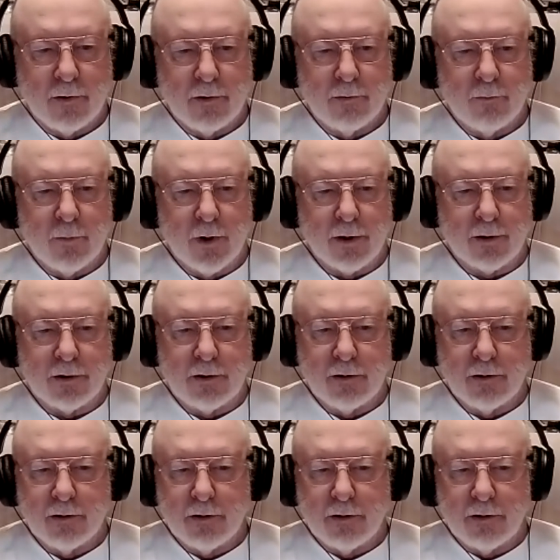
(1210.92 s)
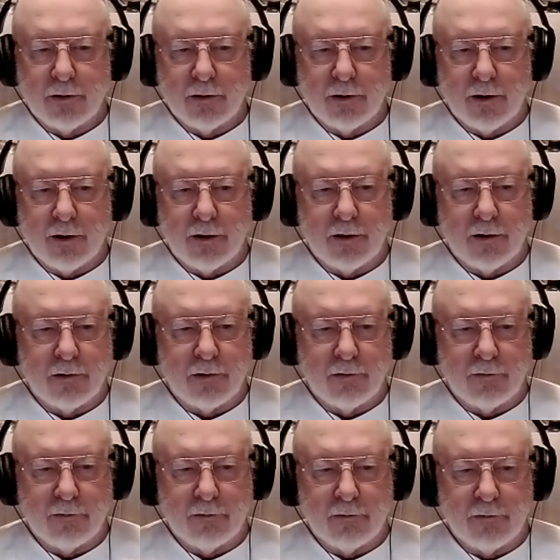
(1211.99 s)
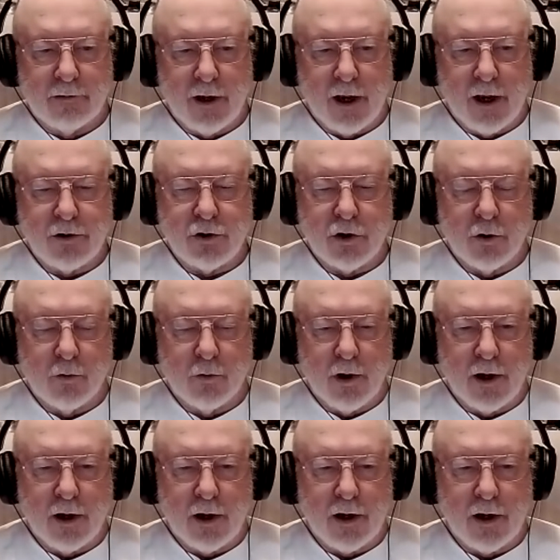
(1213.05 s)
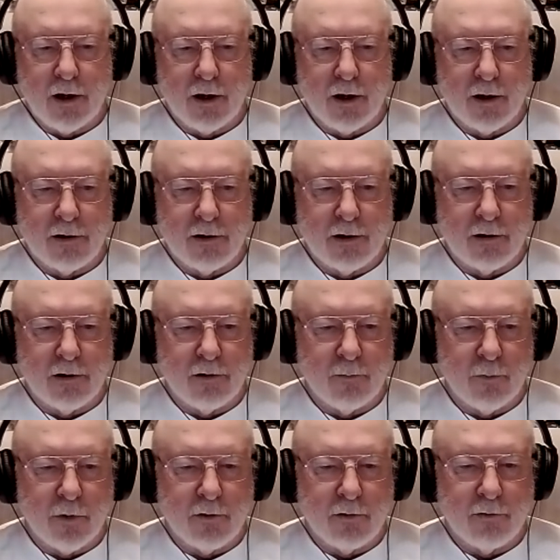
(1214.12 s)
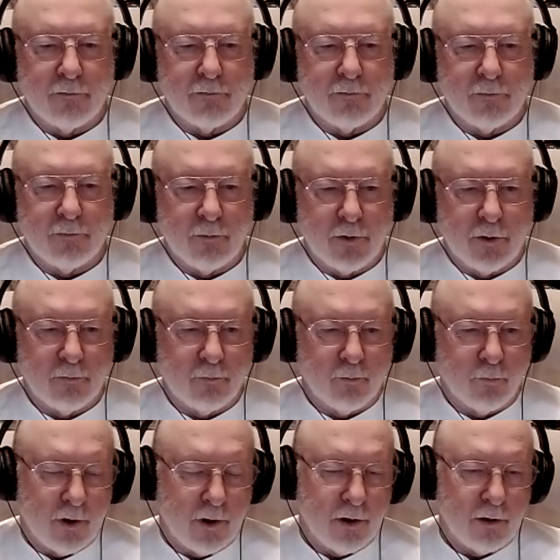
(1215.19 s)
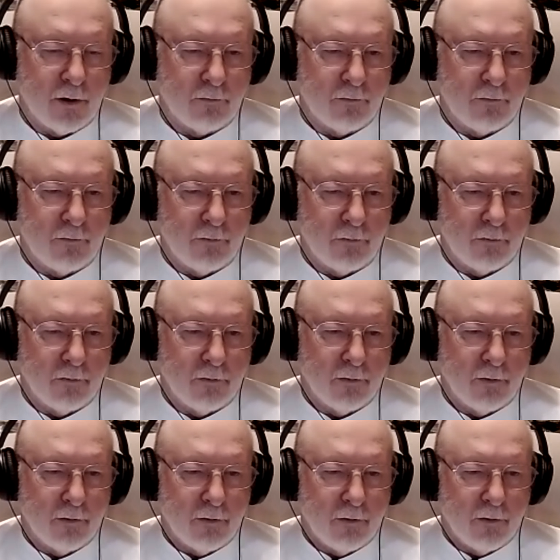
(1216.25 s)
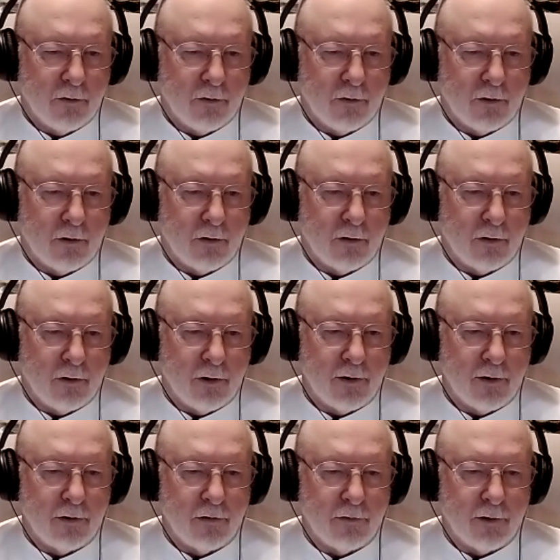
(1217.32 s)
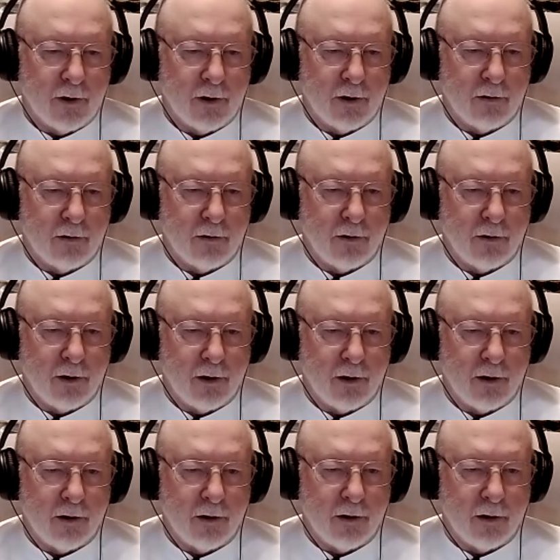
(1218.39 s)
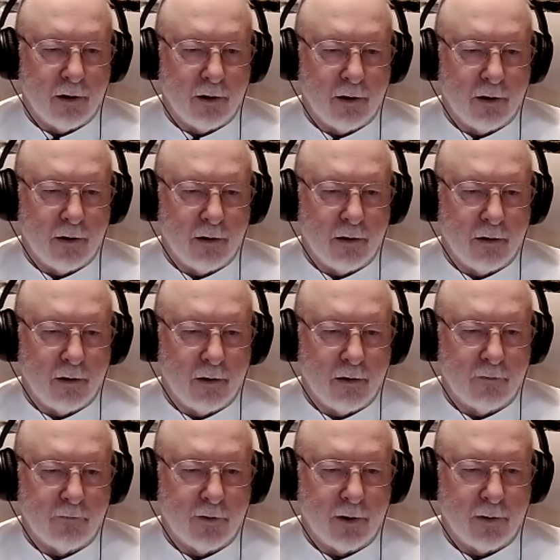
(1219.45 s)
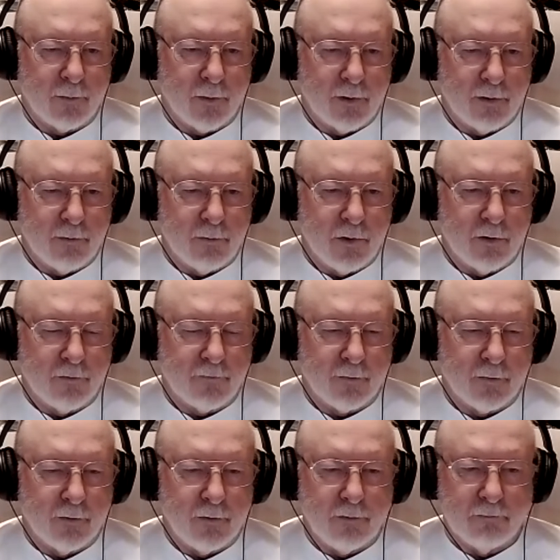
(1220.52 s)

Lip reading: but the HOA there in Mill that we are under there in our development in Milford,